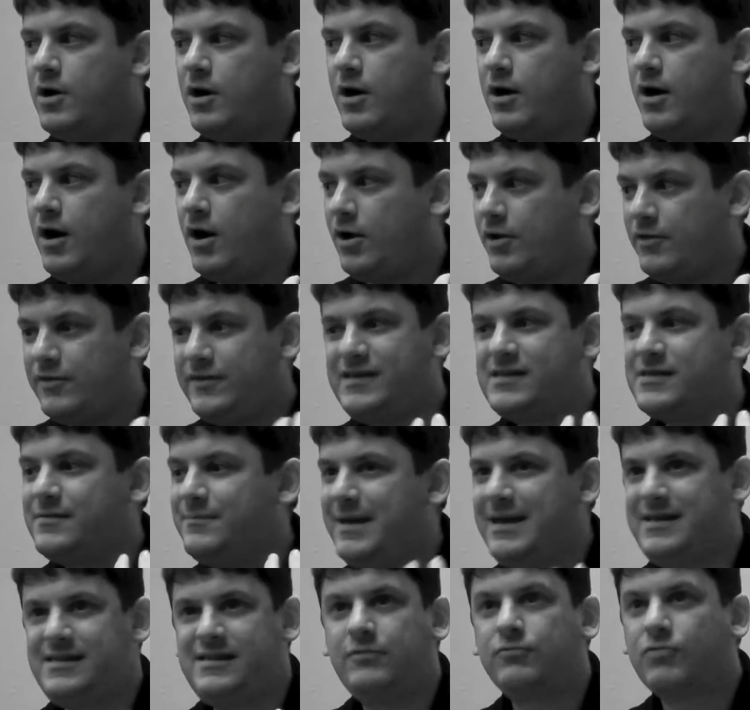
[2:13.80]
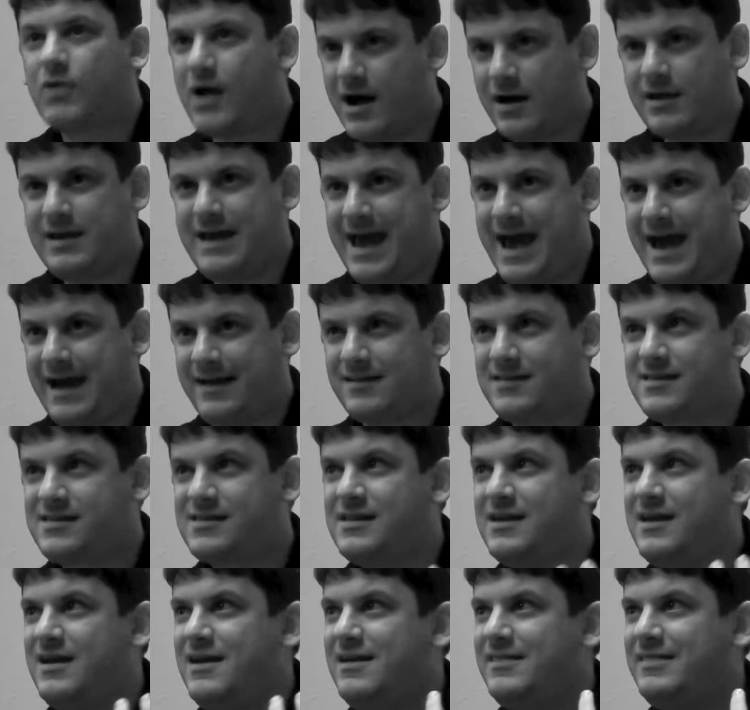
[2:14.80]
all these amazing rock
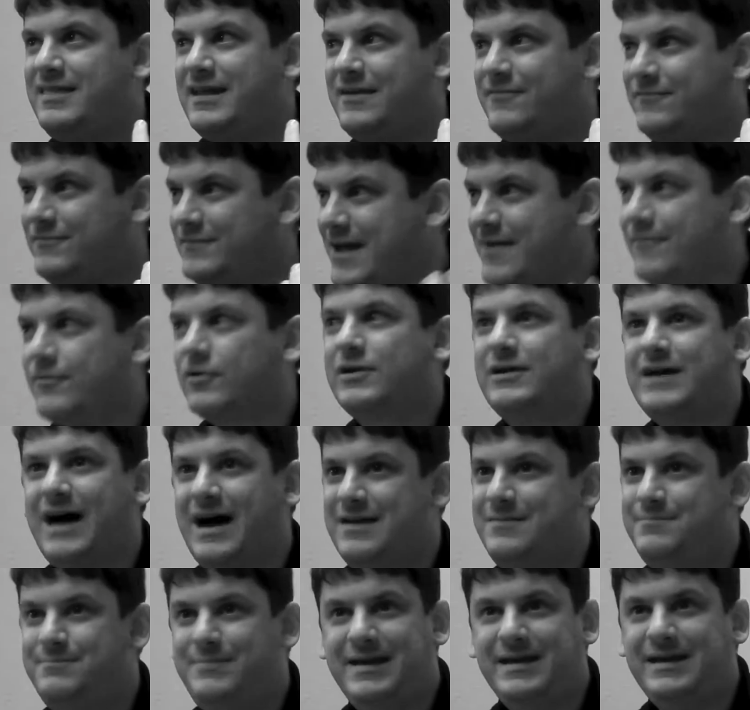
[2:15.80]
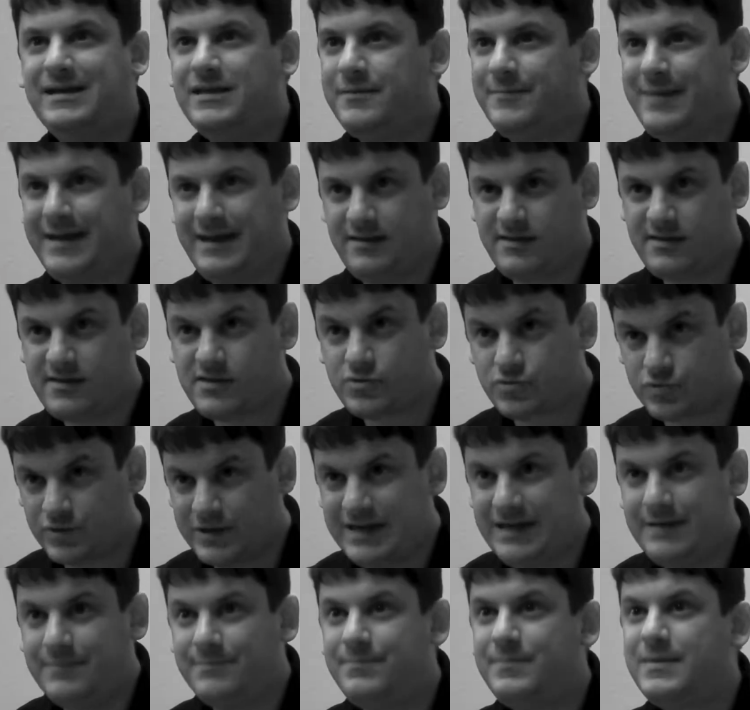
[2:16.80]
acts that have never gotten big in the
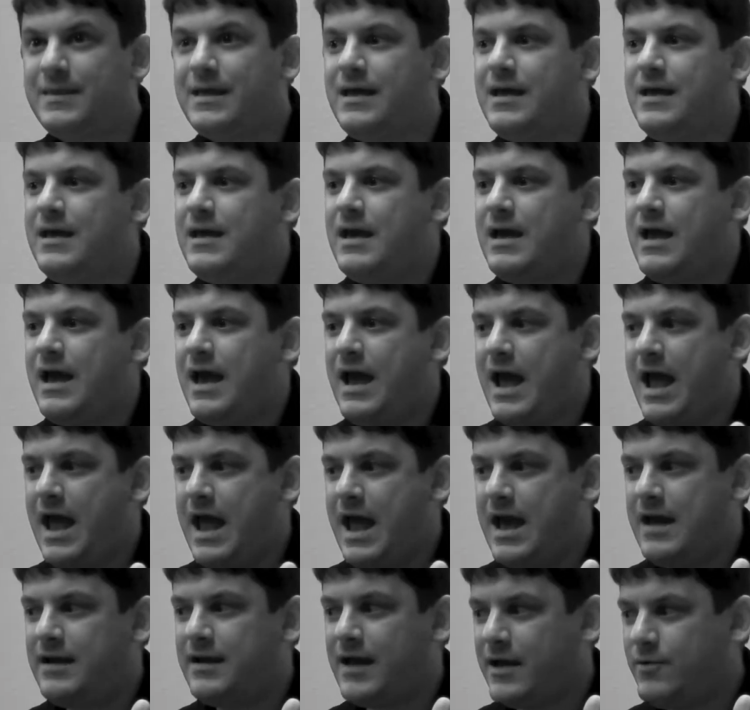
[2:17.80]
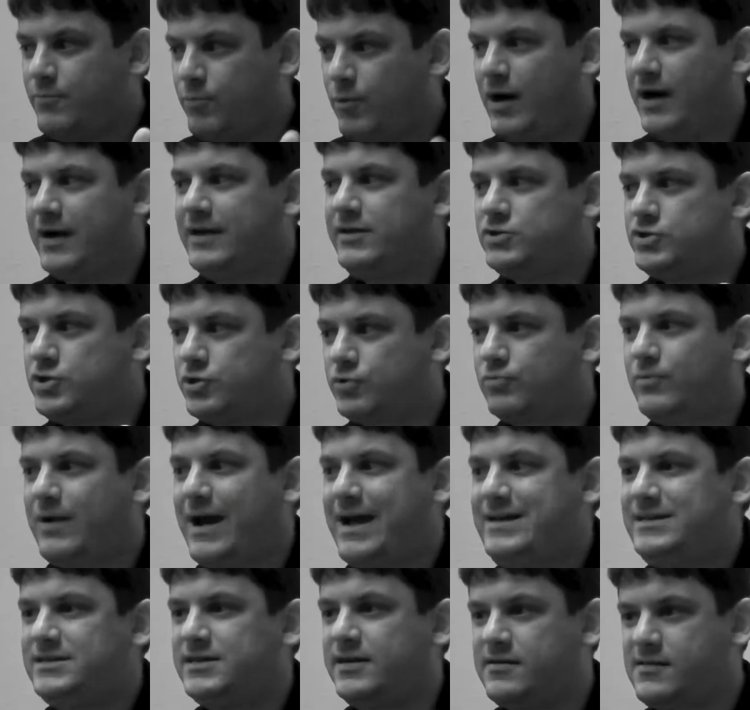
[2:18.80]
mainstream, and I wanted to
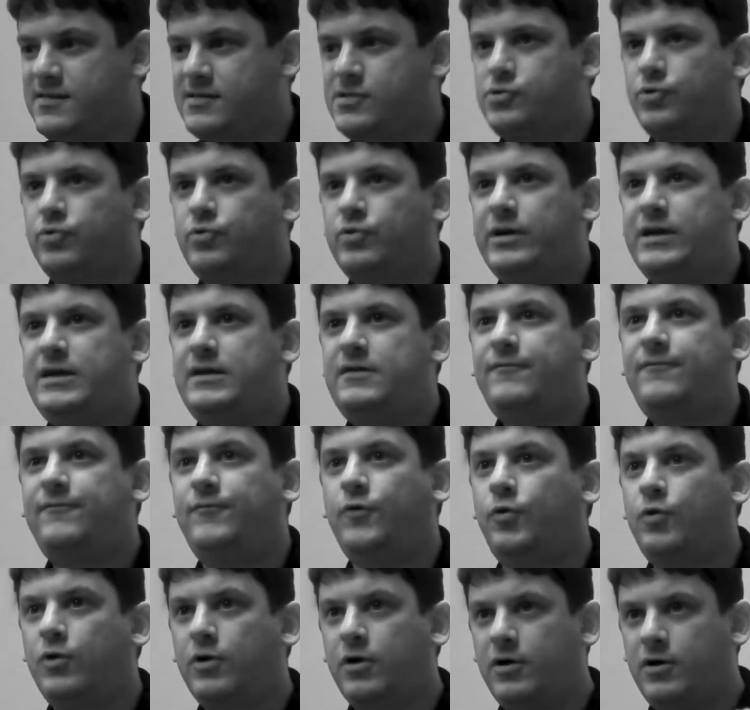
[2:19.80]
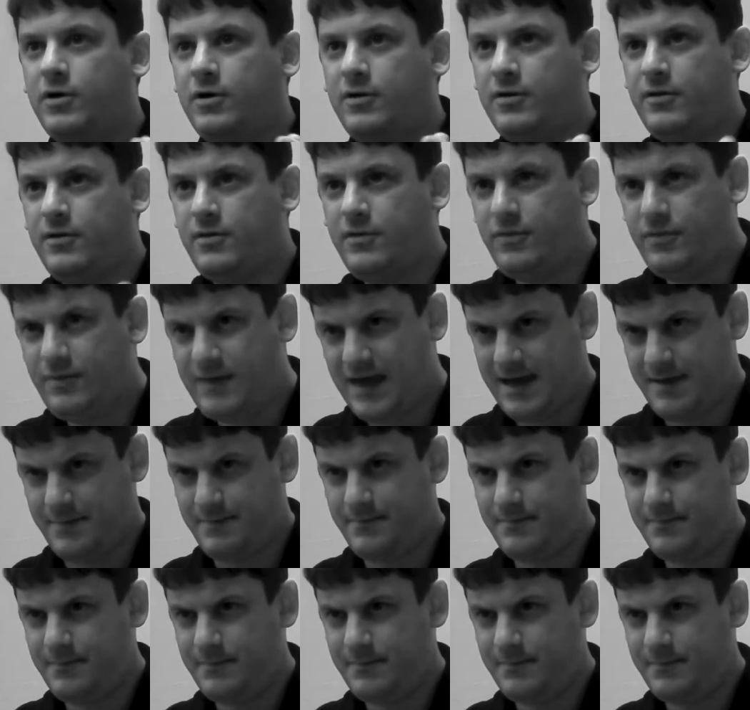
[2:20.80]
write a story for them.